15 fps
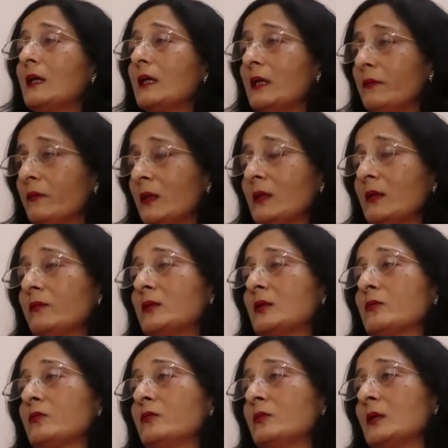even if the
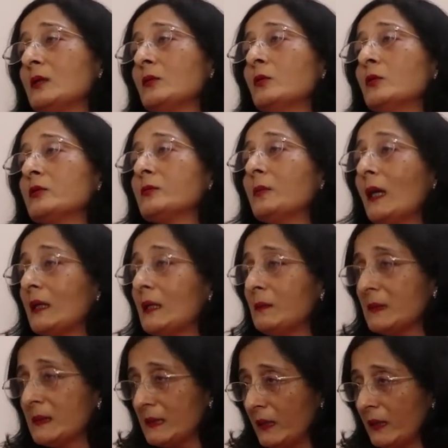student goes by
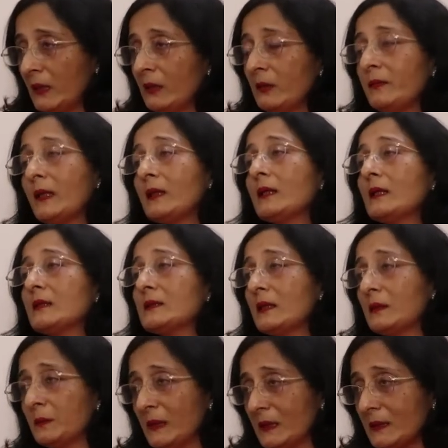himself and gets
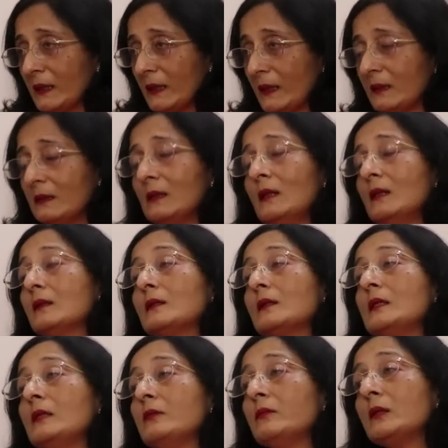admitted,
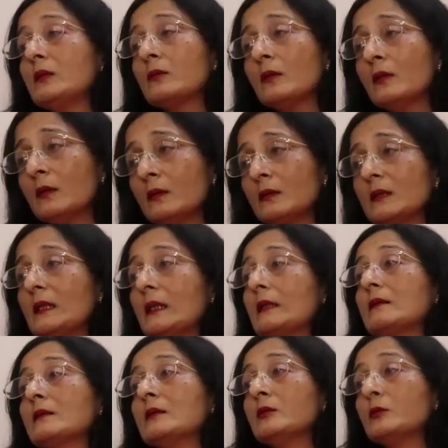he will not
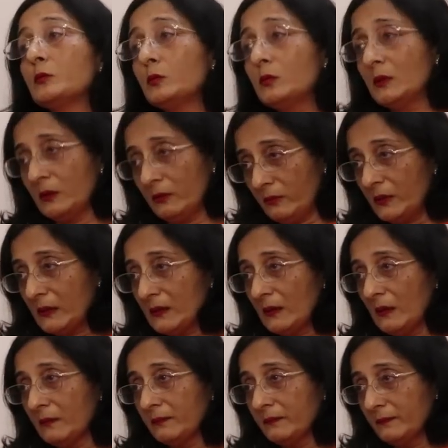get the student visa.